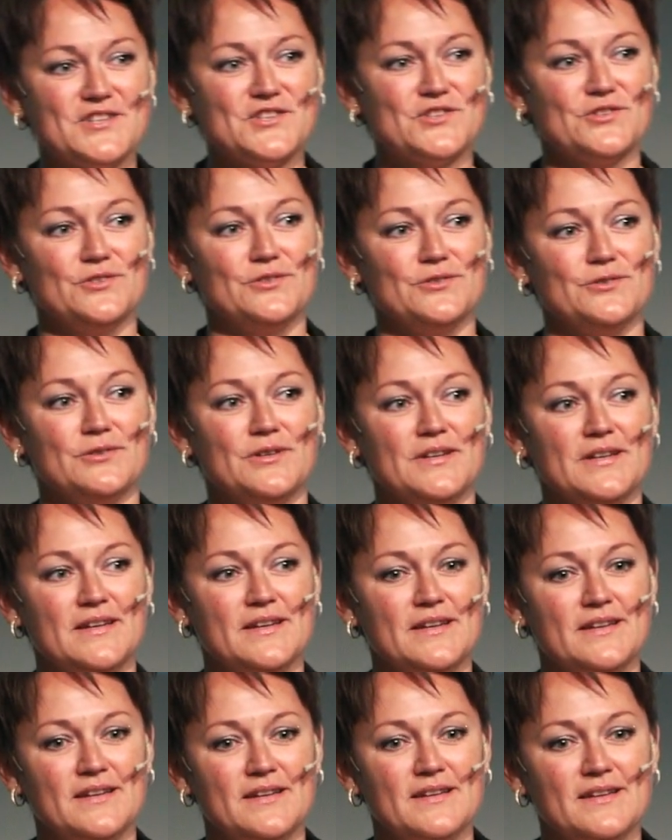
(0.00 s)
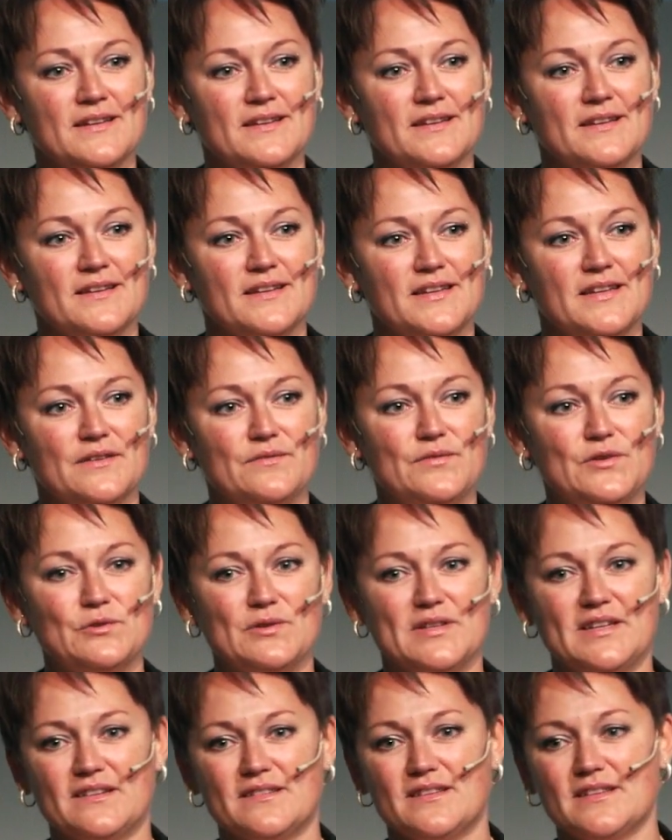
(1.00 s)
to give you
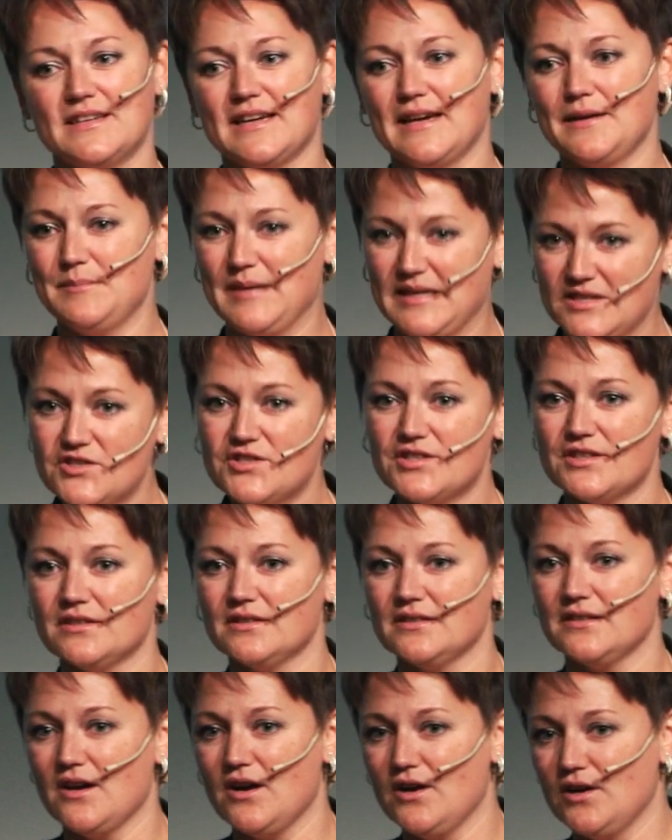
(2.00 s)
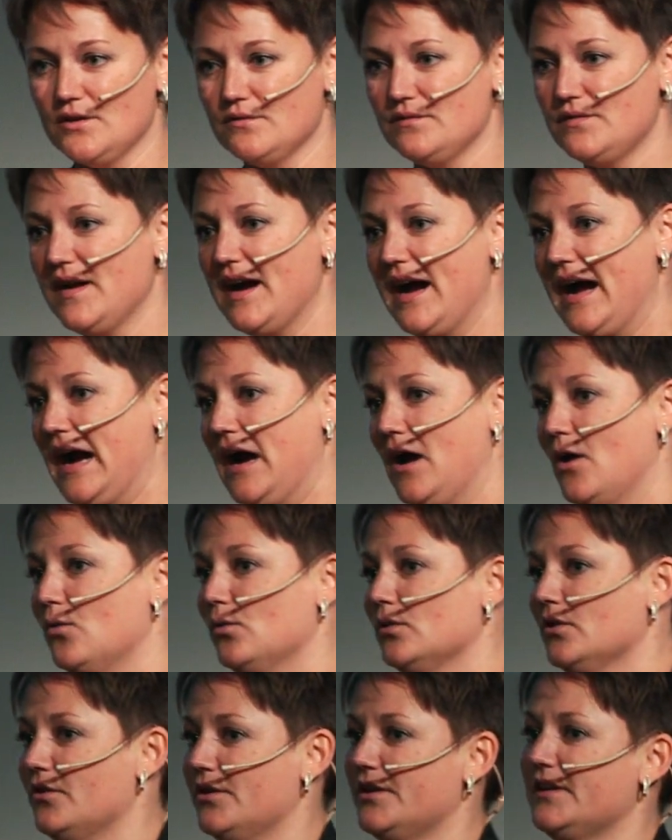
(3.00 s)
another dimension of how
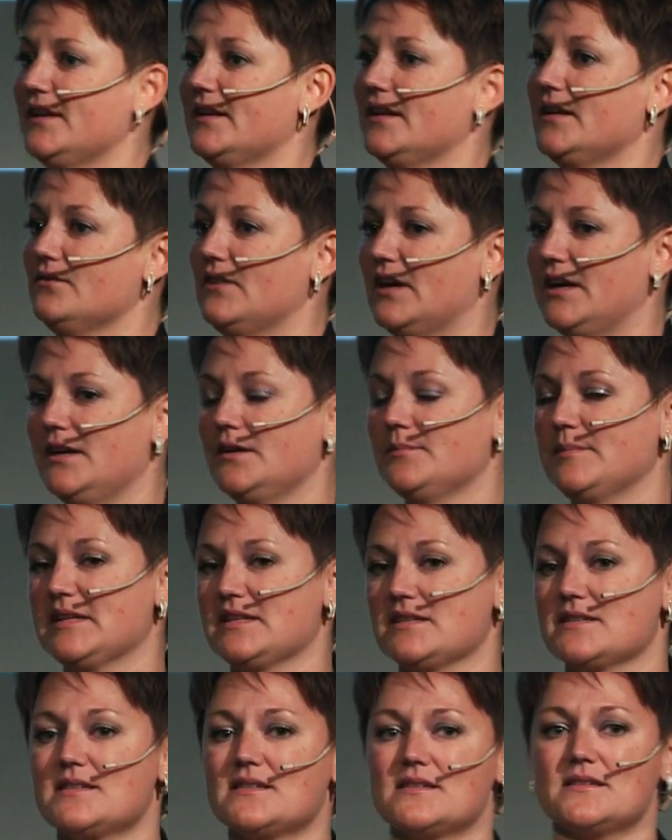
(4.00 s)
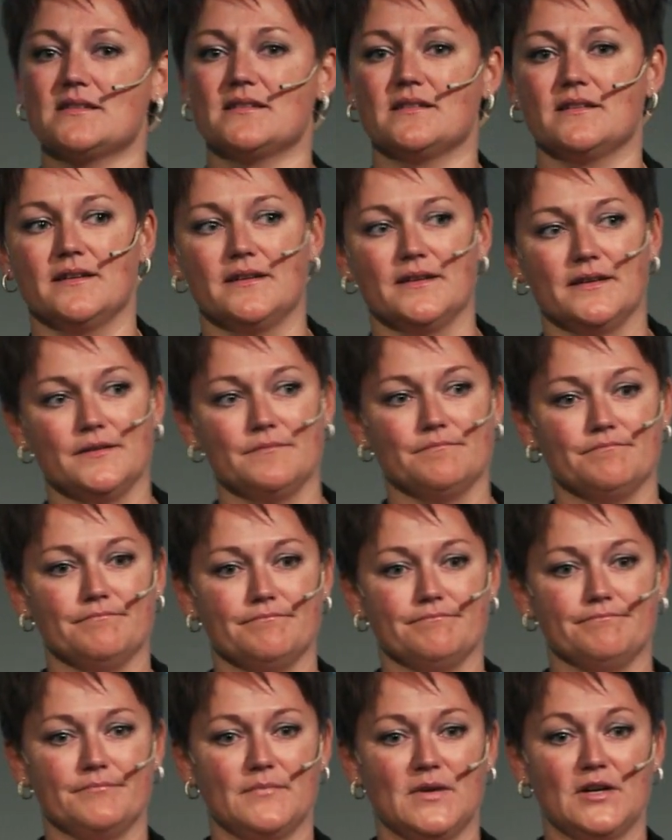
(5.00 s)
learning environments
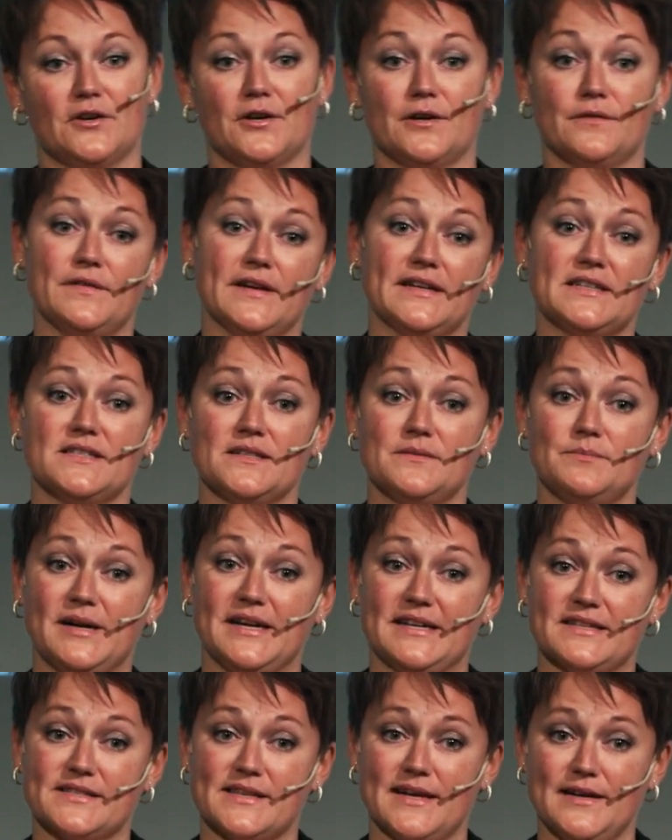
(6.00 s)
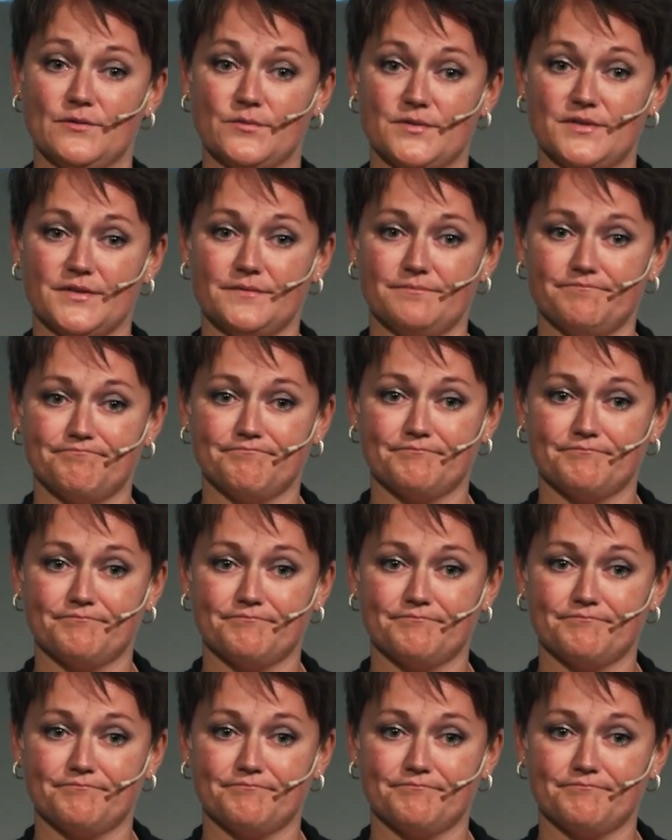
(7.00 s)
are affected by sound.